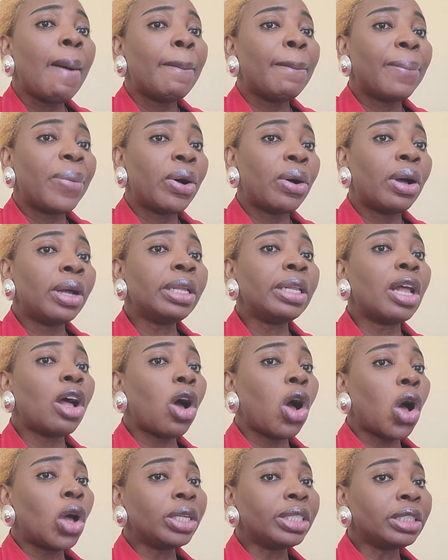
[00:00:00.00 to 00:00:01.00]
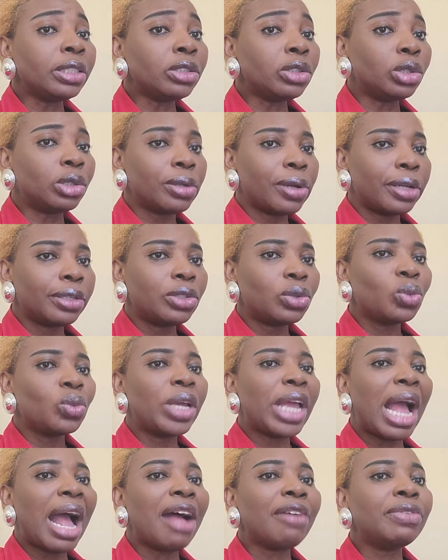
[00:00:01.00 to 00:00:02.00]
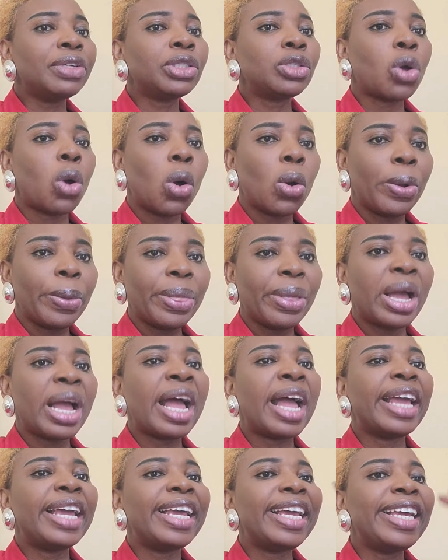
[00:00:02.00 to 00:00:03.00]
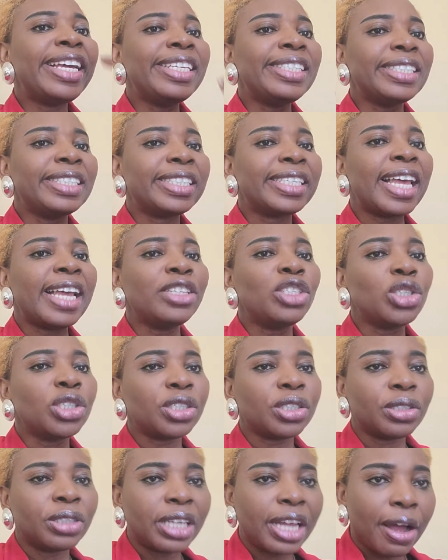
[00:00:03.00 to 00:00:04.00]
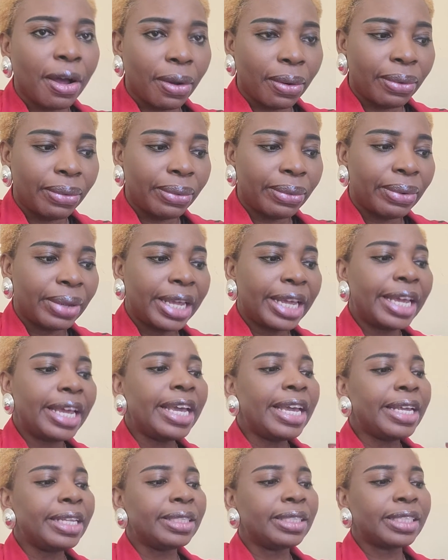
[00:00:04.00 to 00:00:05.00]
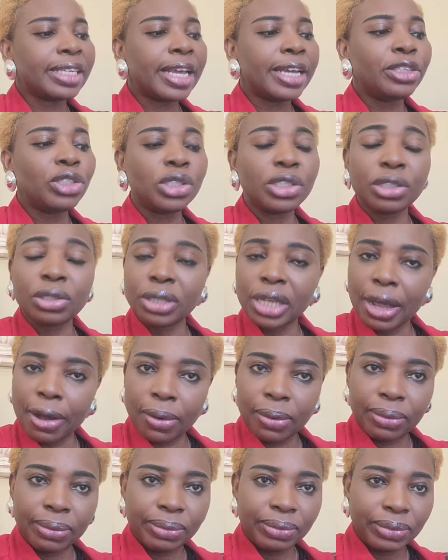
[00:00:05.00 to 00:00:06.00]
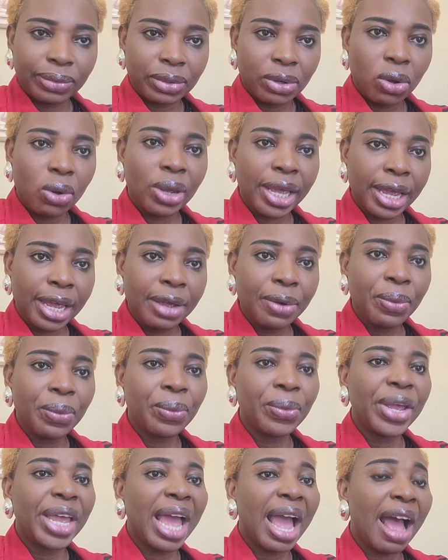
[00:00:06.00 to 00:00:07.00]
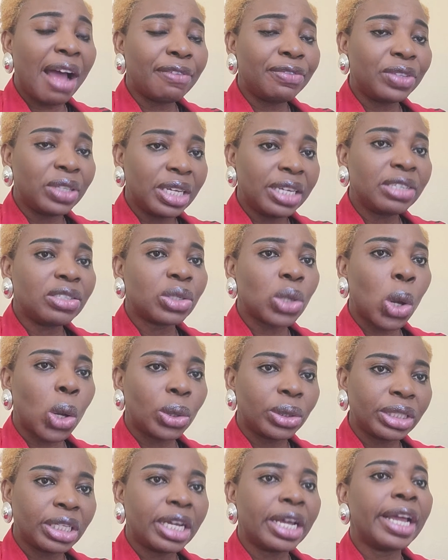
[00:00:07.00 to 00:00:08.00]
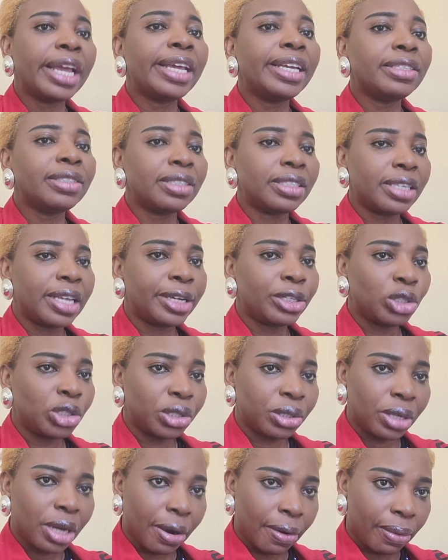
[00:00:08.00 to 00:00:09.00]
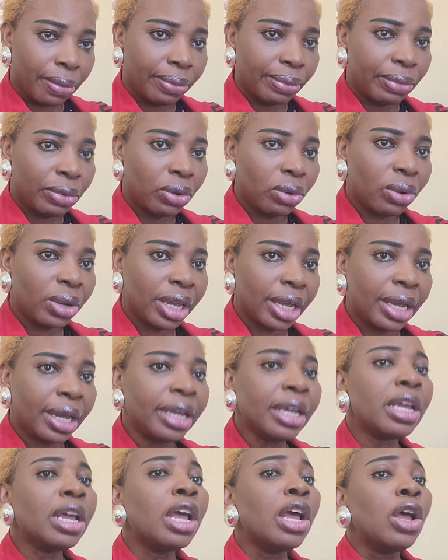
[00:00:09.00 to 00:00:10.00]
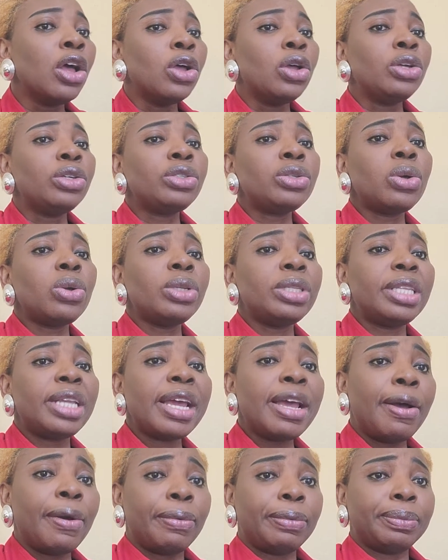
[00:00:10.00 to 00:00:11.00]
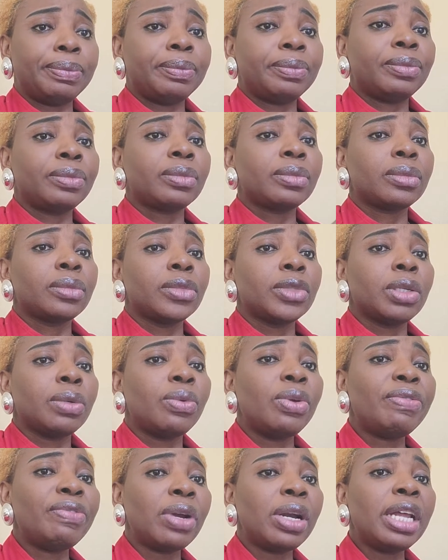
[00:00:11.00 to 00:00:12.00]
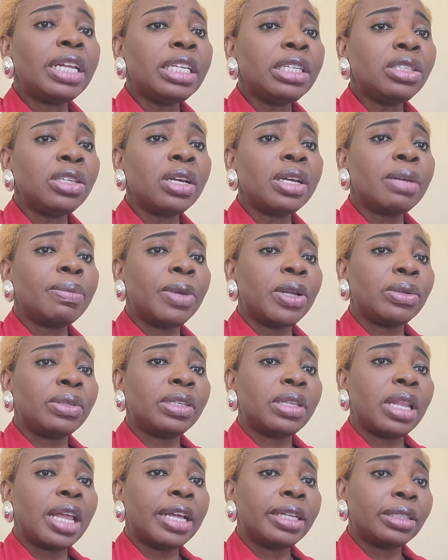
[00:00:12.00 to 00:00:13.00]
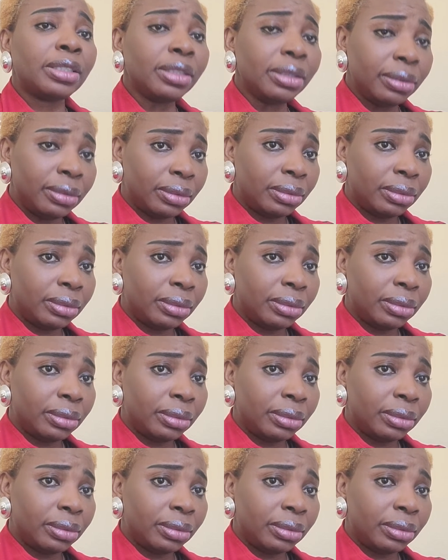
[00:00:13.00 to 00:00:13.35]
but under thought, we have it under intentional. Intentional. Okay, we have this under intentional. Okay, so now we've already talked about slander.